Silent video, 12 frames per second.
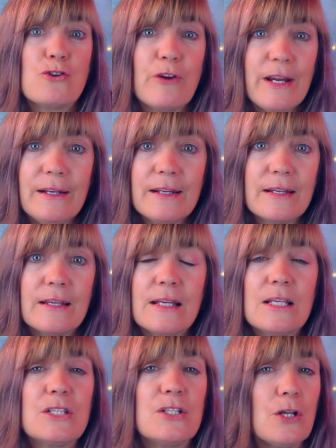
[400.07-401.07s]
Training
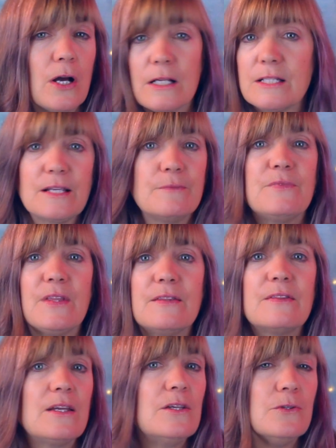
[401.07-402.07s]
is not
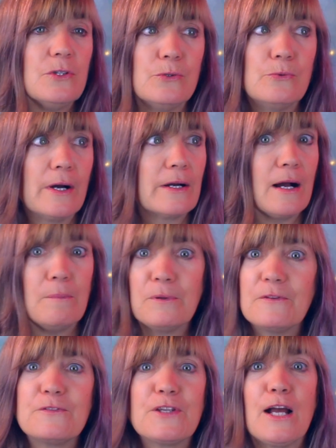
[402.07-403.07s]
something that you do a
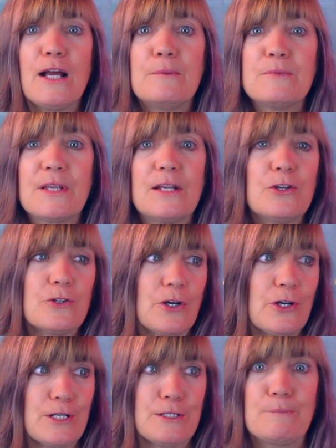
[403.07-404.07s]
couple of times and your
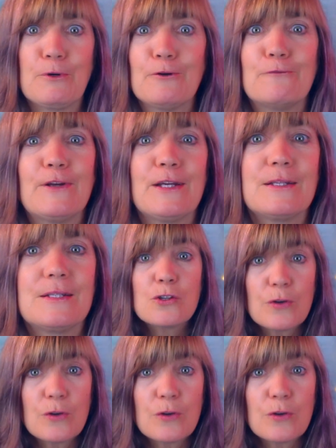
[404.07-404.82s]
dog is perfect.